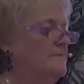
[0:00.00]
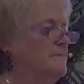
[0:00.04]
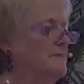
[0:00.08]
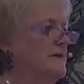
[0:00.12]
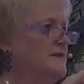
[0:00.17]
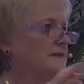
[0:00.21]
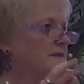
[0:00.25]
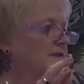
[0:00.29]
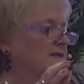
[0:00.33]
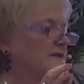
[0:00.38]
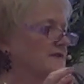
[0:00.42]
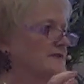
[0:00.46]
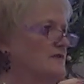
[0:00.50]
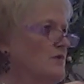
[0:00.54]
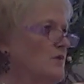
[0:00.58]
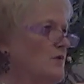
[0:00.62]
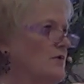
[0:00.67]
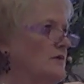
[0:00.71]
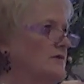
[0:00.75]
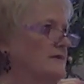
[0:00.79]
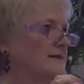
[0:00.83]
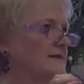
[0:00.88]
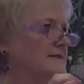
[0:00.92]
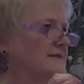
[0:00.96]
But the
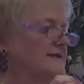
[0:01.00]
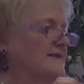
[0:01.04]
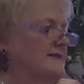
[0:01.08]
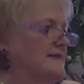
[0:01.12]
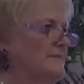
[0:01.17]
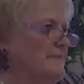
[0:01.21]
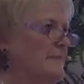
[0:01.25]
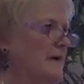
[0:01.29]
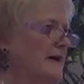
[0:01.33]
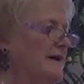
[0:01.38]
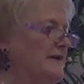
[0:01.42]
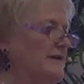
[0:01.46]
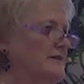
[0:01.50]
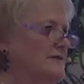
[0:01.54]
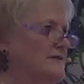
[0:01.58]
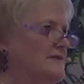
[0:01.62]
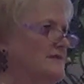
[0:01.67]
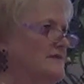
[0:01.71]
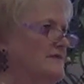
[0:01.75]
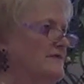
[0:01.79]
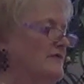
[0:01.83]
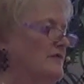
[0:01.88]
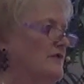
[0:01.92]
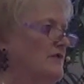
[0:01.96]
soul
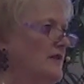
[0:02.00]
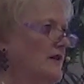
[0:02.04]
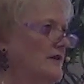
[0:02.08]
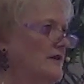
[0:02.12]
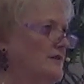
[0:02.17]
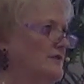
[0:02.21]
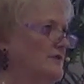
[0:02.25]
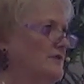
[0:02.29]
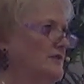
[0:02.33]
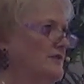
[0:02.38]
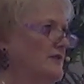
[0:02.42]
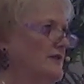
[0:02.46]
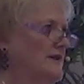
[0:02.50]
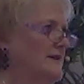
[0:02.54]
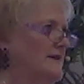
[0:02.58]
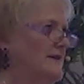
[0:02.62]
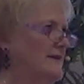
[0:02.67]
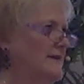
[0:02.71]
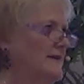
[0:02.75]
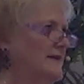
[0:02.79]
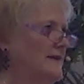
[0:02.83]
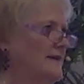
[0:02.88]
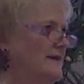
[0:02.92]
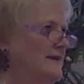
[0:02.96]
conspires for our good.
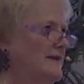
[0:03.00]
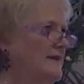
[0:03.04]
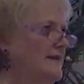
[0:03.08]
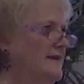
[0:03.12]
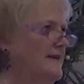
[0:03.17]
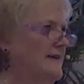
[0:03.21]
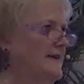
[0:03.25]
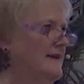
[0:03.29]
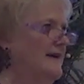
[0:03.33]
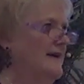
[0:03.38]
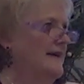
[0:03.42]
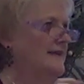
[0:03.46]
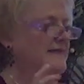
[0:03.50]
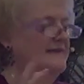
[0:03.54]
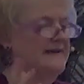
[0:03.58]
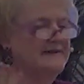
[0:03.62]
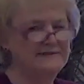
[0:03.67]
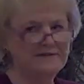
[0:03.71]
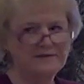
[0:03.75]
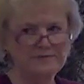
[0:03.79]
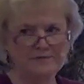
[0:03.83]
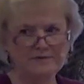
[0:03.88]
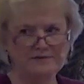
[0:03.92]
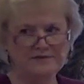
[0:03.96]
And
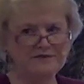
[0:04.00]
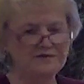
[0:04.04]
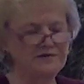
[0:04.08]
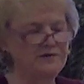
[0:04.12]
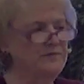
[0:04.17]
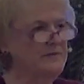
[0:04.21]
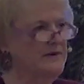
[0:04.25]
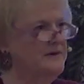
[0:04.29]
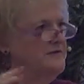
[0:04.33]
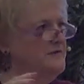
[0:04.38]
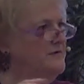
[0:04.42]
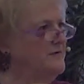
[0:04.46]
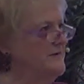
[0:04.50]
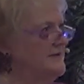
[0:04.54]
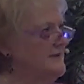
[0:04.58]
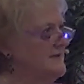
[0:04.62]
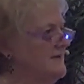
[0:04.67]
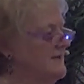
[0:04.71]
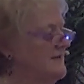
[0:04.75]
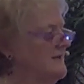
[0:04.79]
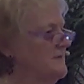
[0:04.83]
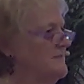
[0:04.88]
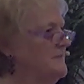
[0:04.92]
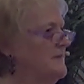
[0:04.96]
that's where surrendering
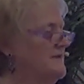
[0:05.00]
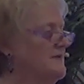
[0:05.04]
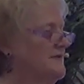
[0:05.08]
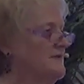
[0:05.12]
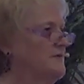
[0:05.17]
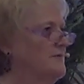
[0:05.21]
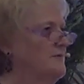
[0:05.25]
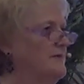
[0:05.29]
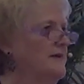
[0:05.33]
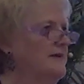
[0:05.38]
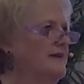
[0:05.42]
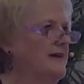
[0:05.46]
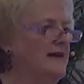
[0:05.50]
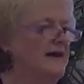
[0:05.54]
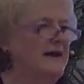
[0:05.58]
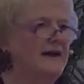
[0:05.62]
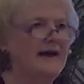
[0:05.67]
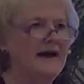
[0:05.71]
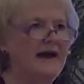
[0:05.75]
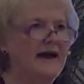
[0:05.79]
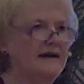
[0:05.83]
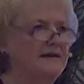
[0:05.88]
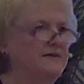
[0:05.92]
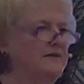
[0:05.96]
to the mystery.
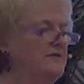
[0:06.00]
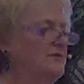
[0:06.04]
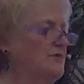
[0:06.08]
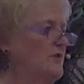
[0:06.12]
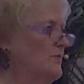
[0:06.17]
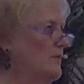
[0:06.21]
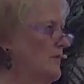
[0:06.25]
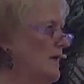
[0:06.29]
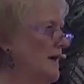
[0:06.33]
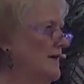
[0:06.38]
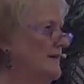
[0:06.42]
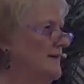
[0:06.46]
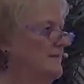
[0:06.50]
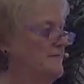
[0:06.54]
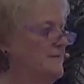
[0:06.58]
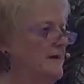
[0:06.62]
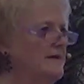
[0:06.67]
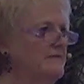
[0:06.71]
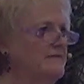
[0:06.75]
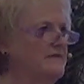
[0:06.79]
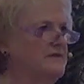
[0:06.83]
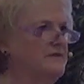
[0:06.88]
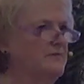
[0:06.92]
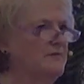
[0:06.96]
I don't know why I'm
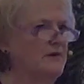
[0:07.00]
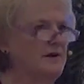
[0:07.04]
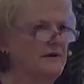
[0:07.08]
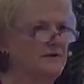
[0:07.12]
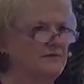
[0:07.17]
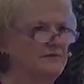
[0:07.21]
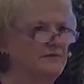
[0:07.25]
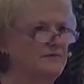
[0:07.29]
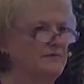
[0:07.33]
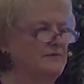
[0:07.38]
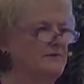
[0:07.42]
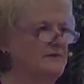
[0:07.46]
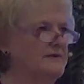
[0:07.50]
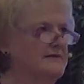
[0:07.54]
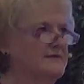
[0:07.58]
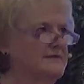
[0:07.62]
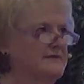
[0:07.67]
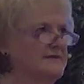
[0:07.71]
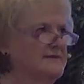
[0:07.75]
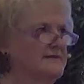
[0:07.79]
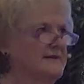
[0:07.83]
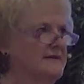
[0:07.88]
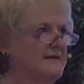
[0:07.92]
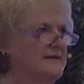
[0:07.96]
having to walk through
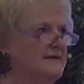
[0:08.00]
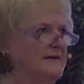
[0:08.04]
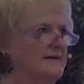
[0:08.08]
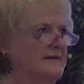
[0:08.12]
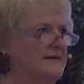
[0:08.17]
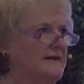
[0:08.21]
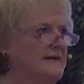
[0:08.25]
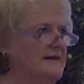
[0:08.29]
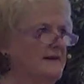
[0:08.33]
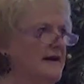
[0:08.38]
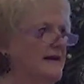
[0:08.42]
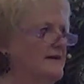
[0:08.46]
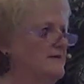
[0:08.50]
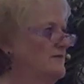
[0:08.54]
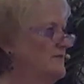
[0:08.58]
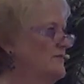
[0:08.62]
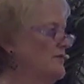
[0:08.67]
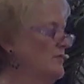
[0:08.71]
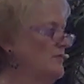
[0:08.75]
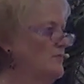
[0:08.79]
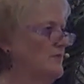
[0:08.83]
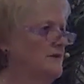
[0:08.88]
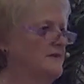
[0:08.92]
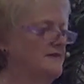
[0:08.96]
this. I don't
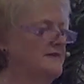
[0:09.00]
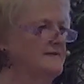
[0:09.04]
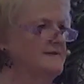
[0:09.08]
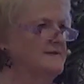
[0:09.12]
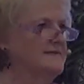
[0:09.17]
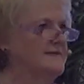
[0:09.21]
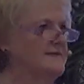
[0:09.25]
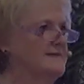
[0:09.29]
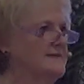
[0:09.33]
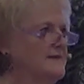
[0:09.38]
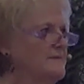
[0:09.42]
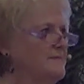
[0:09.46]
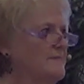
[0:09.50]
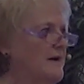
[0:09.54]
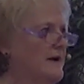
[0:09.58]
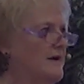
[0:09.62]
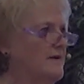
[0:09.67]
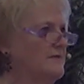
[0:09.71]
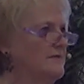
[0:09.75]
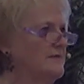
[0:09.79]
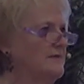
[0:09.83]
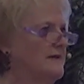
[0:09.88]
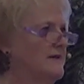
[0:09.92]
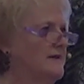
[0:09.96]
know what this is
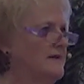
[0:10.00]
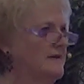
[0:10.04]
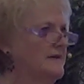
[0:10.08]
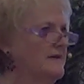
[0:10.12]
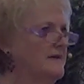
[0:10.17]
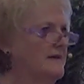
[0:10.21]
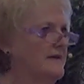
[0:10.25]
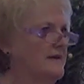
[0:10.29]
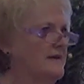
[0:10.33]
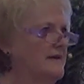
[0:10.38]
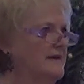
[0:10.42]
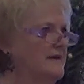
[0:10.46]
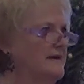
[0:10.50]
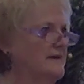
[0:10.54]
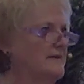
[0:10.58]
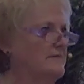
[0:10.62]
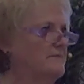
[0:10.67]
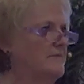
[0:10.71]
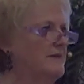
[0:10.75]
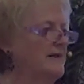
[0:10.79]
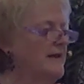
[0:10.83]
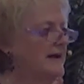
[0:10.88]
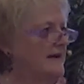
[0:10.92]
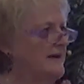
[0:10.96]
about.
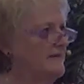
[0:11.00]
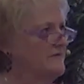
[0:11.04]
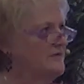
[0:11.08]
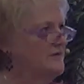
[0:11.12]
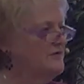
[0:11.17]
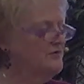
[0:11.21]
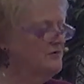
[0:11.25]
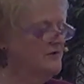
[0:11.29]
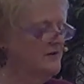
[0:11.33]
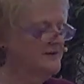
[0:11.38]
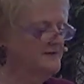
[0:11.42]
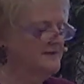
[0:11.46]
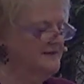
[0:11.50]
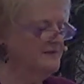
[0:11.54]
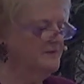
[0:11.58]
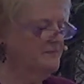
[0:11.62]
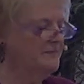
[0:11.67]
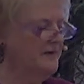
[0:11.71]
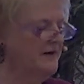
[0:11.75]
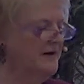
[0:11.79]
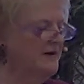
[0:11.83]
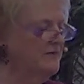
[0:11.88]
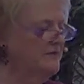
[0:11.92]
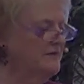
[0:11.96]
But I have to trust the
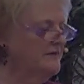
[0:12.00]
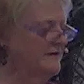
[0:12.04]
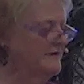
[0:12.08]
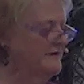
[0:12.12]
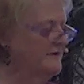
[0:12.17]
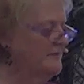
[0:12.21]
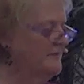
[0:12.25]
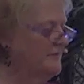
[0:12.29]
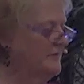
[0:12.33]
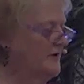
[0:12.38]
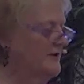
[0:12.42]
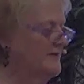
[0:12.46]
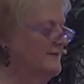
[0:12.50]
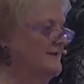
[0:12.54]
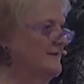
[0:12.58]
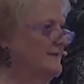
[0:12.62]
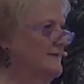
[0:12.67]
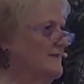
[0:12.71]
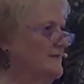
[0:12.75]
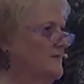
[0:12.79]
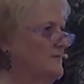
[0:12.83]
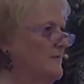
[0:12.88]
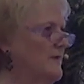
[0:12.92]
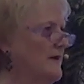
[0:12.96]
power of the
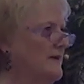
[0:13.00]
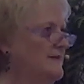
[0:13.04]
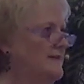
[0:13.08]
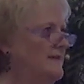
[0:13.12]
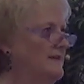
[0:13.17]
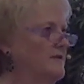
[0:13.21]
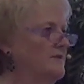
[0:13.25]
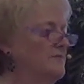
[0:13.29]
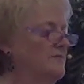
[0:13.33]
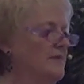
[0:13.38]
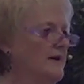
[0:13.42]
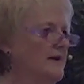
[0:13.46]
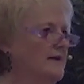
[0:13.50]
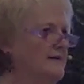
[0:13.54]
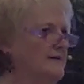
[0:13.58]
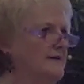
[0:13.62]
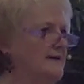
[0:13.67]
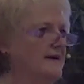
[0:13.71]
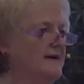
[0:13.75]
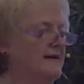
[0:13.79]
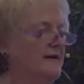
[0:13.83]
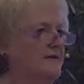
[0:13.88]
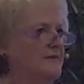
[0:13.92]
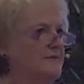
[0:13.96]
presence right here, right
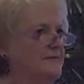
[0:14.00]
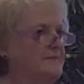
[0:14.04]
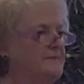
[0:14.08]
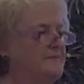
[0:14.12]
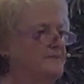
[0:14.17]
now.